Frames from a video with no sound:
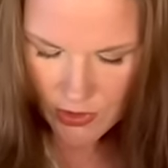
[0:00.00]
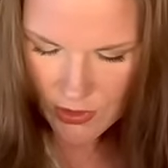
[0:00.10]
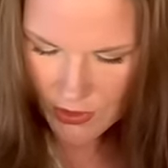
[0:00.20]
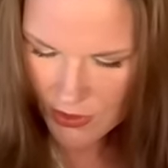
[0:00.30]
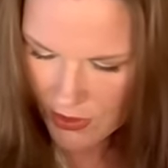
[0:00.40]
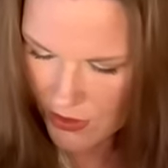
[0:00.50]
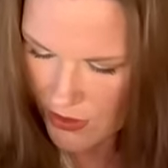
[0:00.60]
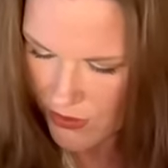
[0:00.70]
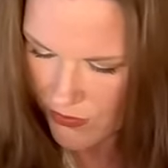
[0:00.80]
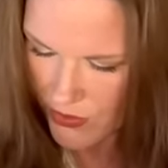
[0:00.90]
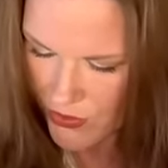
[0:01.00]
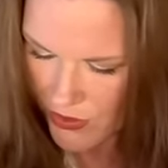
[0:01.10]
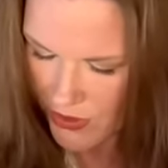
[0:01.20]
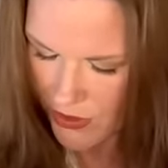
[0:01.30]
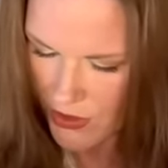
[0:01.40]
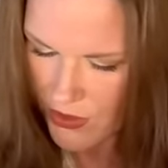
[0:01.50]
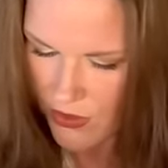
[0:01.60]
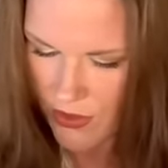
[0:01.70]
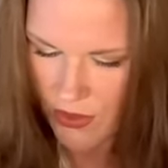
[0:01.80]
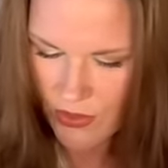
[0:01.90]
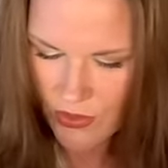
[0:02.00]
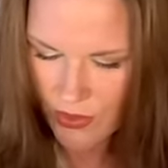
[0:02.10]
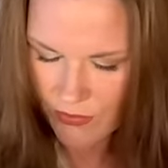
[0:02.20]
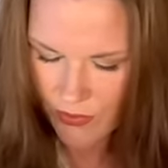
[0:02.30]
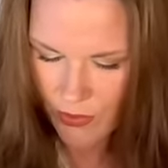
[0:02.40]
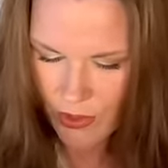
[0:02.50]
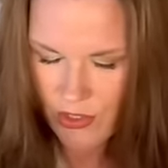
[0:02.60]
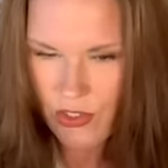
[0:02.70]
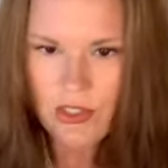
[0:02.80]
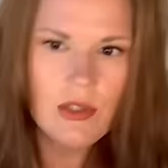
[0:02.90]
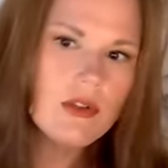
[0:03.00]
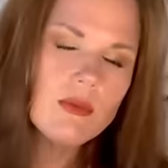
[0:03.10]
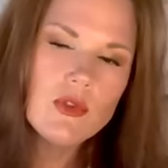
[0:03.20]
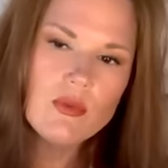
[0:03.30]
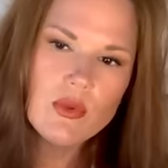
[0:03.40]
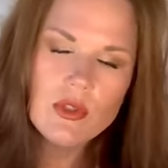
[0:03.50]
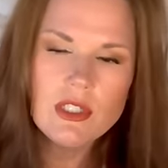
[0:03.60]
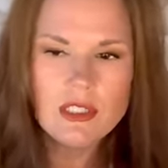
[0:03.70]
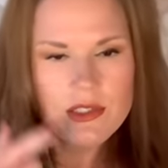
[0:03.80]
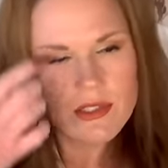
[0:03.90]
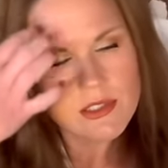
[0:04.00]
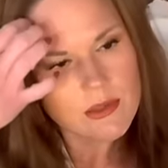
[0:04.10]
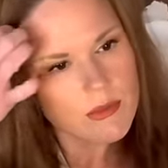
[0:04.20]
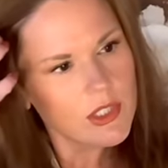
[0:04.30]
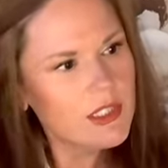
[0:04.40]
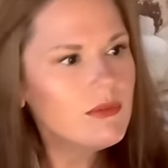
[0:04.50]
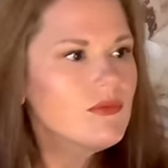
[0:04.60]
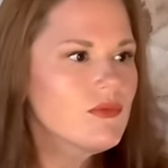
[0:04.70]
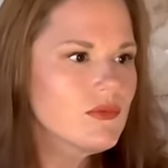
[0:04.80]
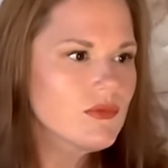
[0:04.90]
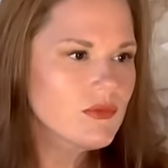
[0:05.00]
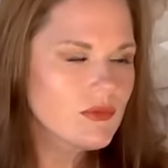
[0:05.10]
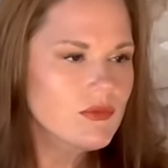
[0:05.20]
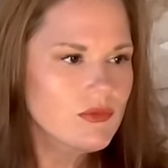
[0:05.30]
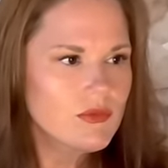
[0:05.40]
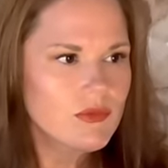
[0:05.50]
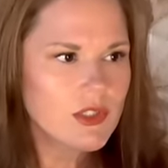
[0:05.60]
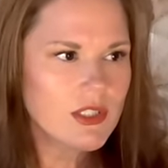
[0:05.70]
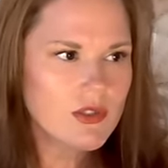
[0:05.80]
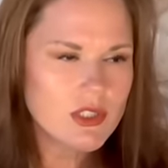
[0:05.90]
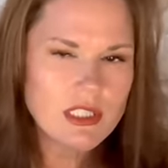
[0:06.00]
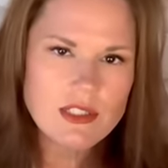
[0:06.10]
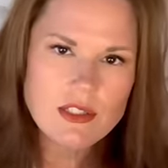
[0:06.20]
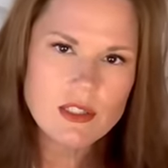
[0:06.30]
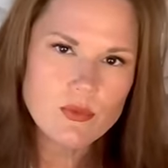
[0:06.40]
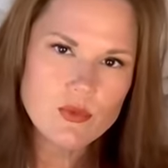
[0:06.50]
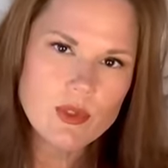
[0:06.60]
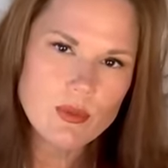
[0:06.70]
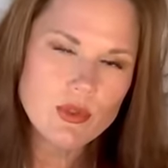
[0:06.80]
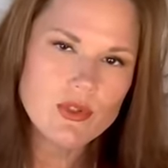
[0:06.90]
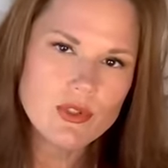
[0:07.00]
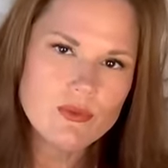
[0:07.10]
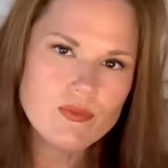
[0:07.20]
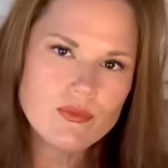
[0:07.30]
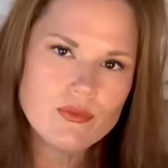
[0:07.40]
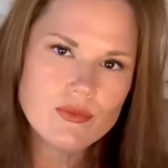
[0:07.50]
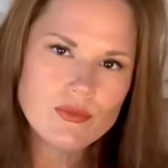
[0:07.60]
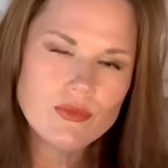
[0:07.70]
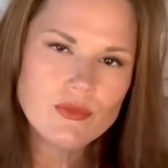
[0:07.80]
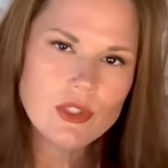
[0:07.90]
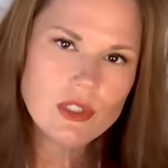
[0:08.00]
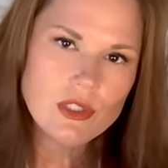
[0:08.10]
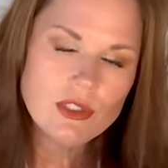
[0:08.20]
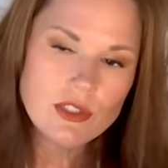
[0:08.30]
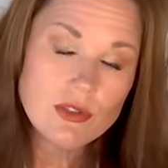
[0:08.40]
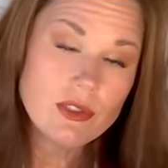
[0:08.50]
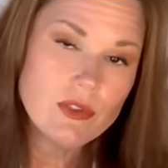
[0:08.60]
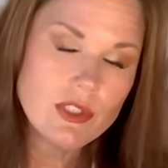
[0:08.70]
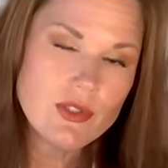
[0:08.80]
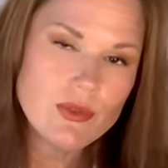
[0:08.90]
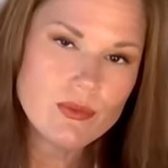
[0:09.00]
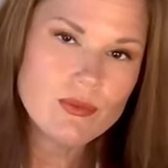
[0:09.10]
Things like these are frustrating, guys, because they're not straightforward. I just know the more important it is to somebody, it usually needs to come from that person. Then you'll have an answer.